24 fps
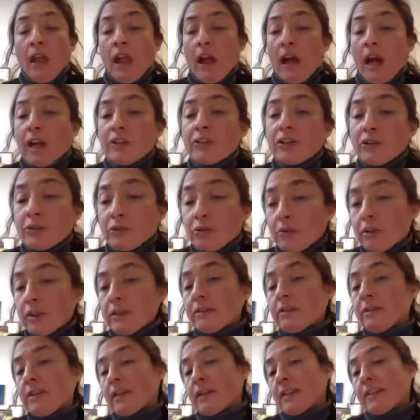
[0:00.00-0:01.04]
Other two
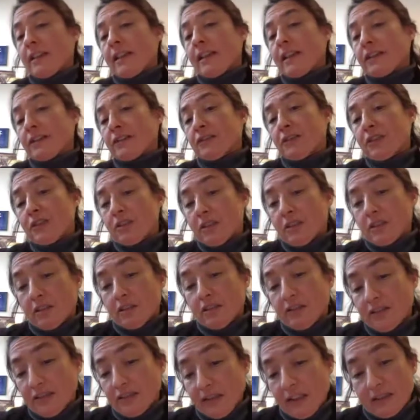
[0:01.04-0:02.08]
techniques that
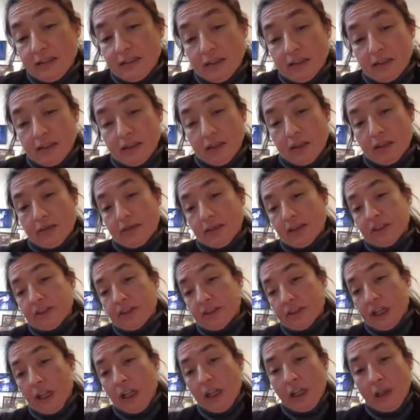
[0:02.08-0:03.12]
instead they are very
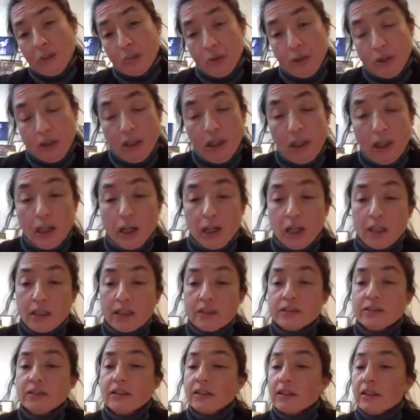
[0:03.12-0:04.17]
scalable
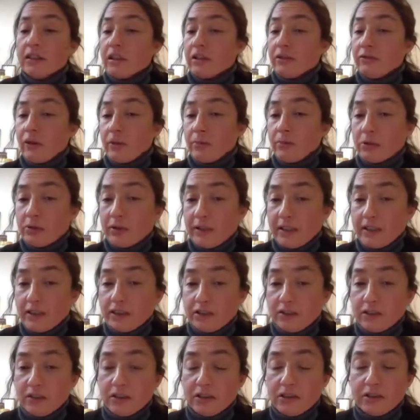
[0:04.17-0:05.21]
are the
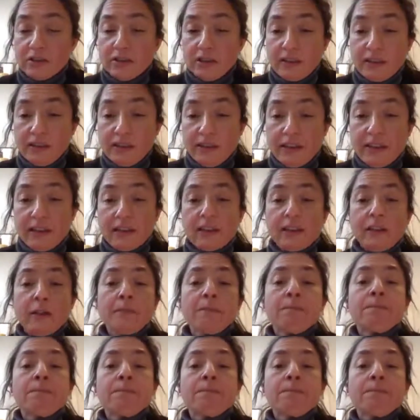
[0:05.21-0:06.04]
evaporation technique,